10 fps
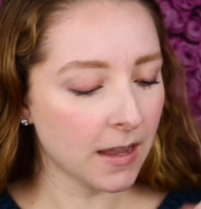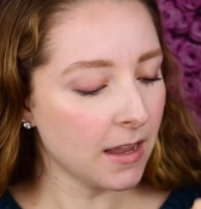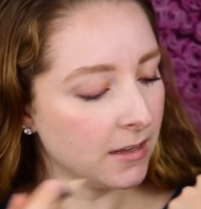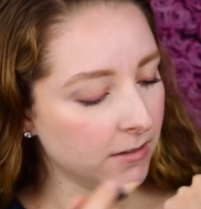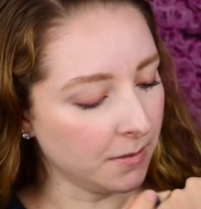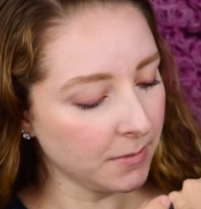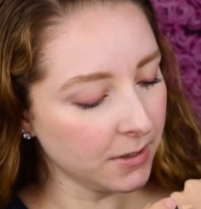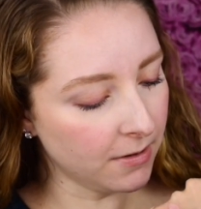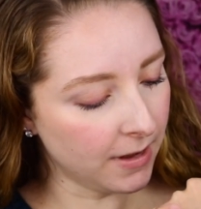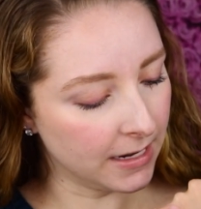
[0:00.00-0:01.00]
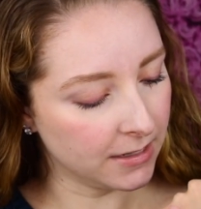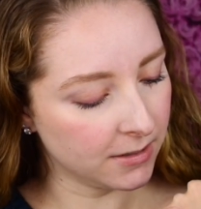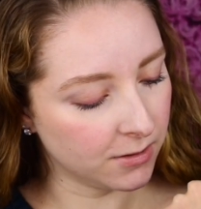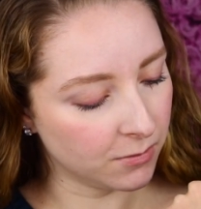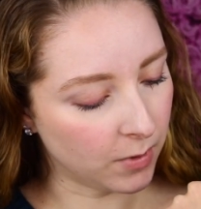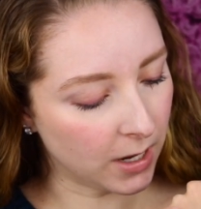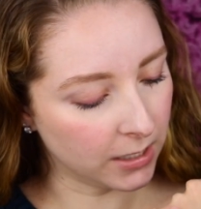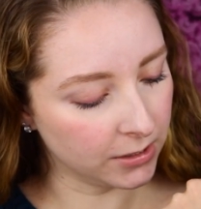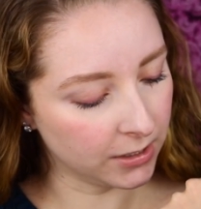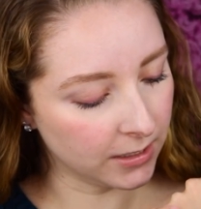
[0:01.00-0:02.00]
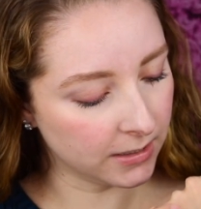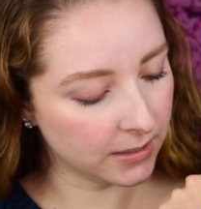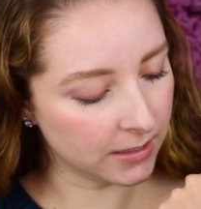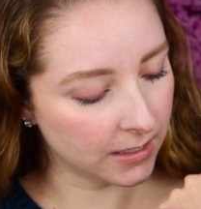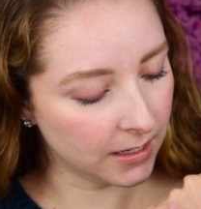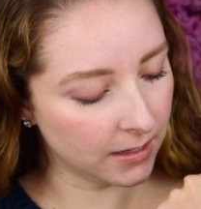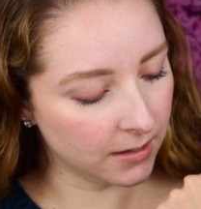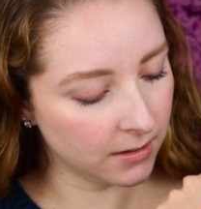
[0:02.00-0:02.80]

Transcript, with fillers: So I'm going to go ahead and swatch and let's see.